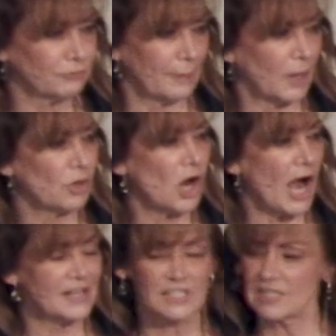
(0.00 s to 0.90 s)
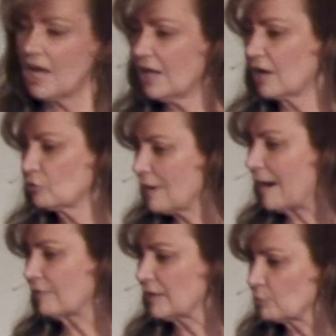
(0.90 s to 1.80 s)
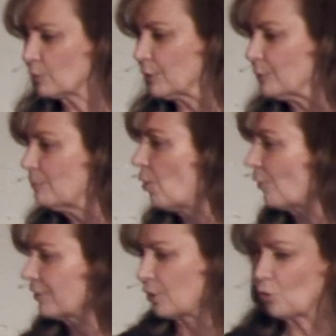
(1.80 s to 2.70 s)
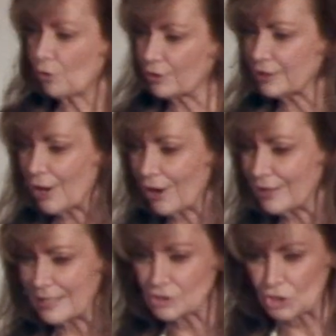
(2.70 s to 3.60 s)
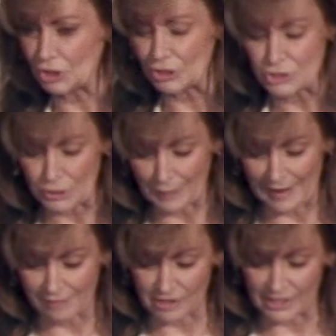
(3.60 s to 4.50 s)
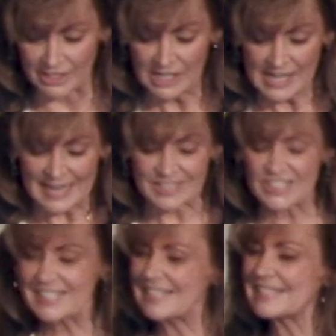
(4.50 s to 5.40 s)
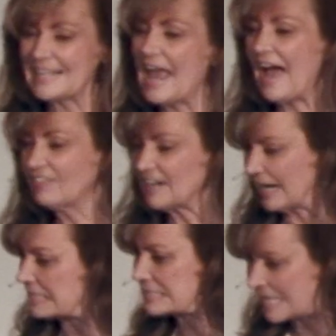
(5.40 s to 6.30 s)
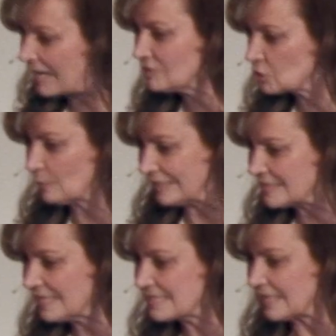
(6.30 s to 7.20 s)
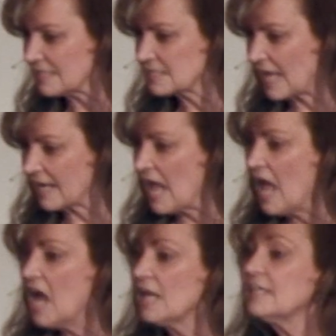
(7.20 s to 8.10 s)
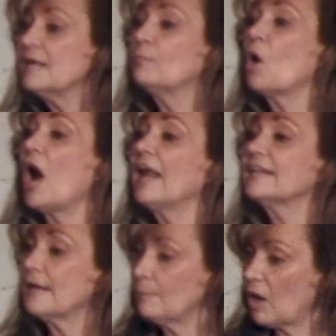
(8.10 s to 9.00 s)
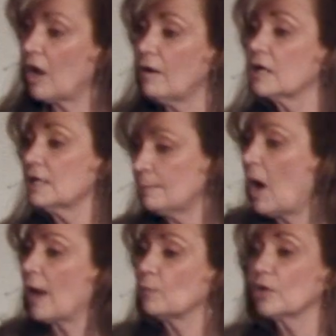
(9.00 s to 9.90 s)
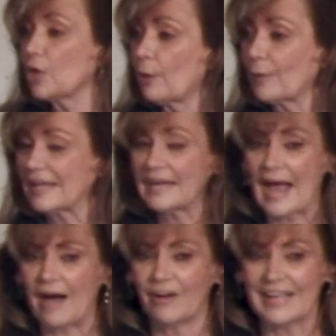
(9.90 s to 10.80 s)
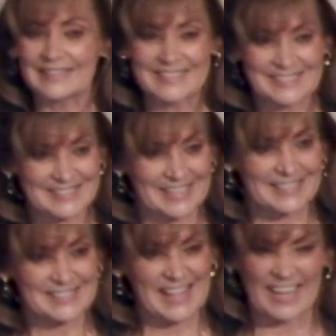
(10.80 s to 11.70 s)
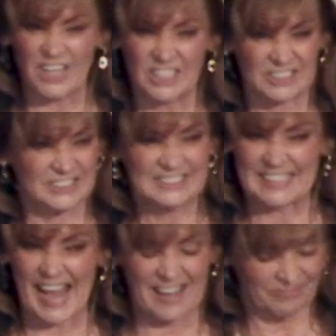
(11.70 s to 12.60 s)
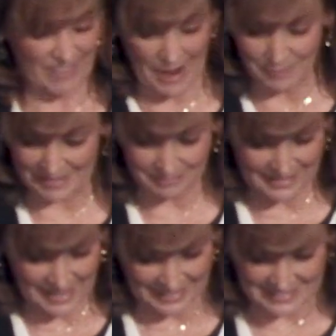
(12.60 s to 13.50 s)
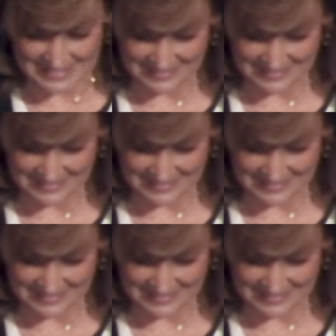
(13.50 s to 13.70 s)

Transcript: from across a crowded room or the courtyard at church or whatever. It just doesn't have a nice sound to it, does it? It's like, Nimrod, come on, come on, we're going now. It just, it's like, oh, yeah, that one, we got to